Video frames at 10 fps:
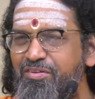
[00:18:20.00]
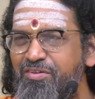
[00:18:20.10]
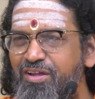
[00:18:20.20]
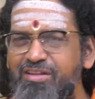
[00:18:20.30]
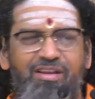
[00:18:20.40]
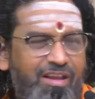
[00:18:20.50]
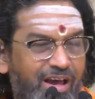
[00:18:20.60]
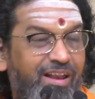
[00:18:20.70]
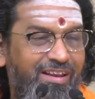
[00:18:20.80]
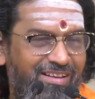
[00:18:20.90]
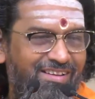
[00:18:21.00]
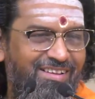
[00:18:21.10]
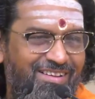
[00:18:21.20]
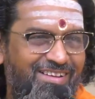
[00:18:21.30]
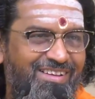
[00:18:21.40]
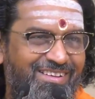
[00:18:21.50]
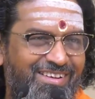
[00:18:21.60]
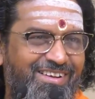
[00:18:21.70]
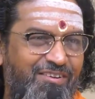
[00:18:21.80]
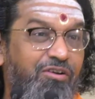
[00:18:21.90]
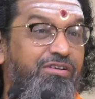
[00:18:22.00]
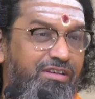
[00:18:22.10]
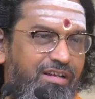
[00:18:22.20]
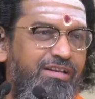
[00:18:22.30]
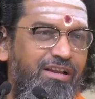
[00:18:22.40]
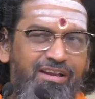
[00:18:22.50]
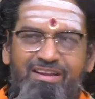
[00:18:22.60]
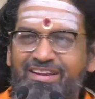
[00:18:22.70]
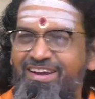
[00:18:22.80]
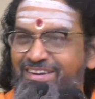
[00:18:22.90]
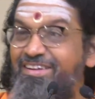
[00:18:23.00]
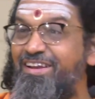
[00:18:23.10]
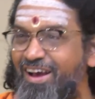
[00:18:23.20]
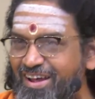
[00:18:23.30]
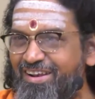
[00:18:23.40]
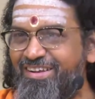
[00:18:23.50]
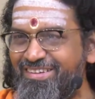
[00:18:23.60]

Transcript: Hari Lal. Dr. Hari Lal.